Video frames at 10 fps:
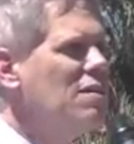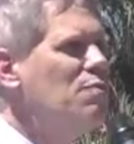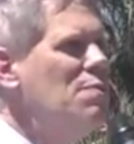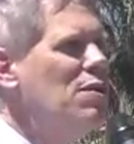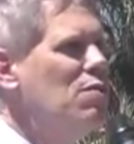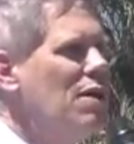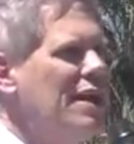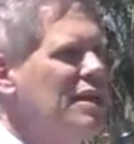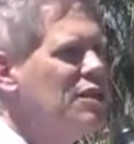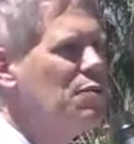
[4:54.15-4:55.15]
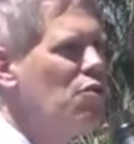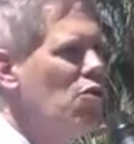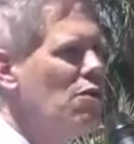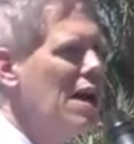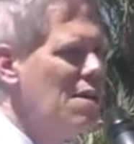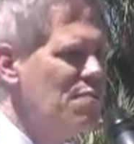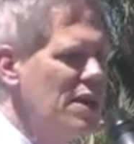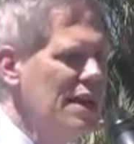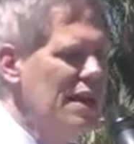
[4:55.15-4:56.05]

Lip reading: the people who are against the program,